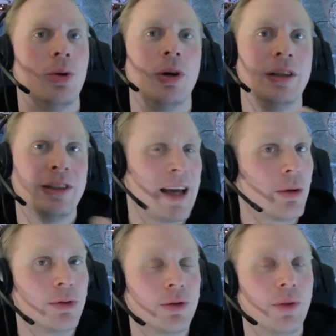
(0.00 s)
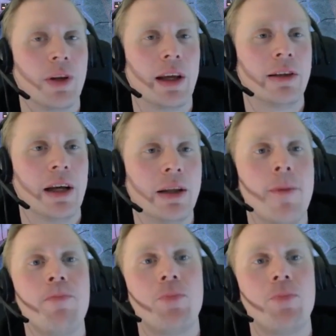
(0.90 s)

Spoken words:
or attack or something like that.